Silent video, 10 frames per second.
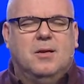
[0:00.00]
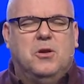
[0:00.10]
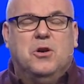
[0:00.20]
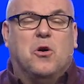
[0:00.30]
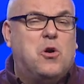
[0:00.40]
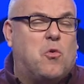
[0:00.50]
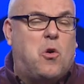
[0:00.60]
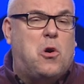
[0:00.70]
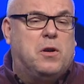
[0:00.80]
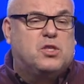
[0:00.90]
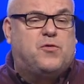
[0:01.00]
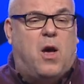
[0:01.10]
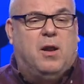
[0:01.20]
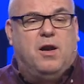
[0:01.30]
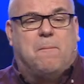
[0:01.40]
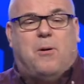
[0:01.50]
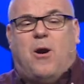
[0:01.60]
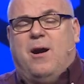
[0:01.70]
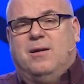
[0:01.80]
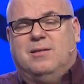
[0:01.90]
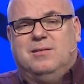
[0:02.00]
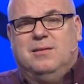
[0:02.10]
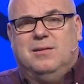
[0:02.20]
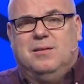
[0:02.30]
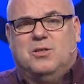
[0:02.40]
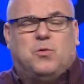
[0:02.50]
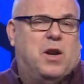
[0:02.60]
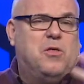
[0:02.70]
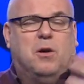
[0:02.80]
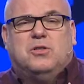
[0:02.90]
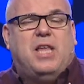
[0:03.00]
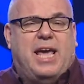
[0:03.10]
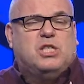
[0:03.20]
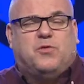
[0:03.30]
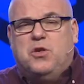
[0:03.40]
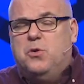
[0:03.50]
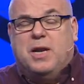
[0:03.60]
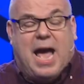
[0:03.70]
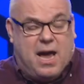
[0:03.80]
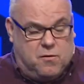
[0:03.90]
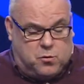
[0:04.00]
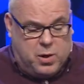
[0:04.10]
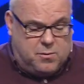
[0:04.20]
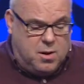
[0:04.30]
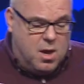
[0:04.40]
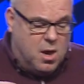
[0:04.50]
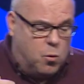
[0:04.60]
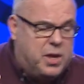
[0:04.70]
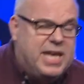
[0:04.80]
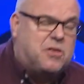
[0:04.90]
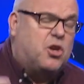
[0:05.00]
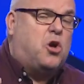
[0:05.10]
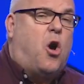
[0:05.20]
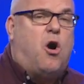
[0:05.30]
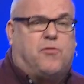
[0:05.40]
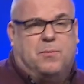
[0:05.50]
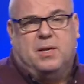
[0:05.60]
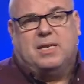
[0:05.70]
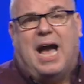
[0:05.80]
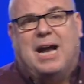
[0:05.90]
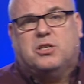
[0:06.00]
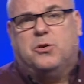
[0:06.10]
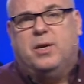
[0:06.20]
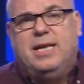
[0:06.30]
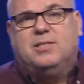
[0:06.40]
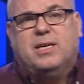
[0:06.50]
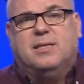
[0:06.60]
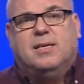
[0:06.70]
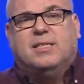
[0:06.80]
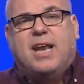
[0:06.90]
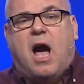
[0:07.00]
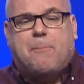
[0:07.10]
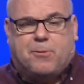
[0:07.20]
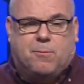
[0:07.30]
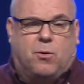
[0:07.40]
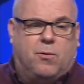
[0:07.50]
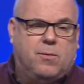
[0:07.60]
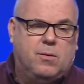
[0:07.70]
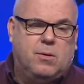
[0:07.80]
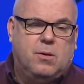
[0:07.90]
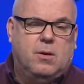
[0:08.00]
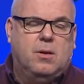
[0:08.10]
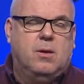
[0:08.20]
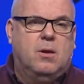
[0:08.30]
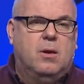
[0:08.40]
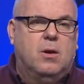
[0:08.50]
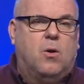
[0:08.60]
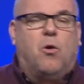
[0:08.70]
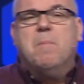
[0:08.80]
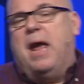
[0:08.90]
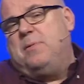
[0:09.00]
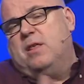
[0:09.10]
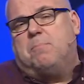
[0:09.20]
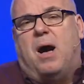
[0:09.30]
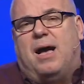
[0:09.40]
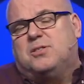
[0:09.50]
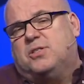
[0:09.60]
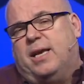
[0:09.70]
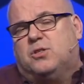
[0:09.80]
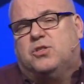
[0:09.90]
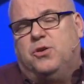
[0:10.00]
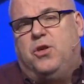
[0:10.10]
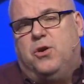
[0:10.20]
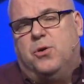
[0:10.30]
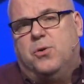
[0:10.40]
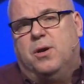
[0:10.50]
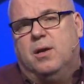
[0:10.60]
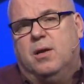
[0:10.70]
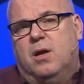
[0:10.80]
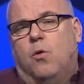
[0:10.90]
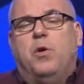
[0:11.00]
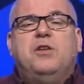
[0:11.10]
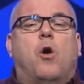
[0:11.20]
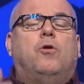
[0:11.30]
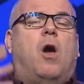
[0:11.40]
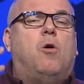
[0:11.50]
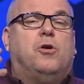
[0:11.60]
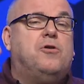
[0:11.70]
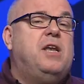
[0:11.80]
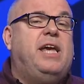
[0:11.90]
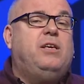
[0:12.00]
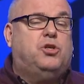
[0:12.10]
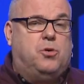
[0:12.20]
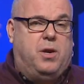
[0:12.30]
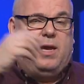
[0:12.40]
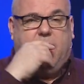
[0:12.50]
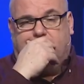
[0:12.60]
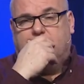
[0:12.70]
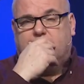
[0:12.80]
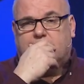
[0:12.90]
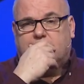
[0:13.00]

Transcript: you know, your world is falling apart. It's one of those days for you and I of when we get the call from the doctor and he says it's inoperable. Or maybe the boss says to you, We no longer need you here.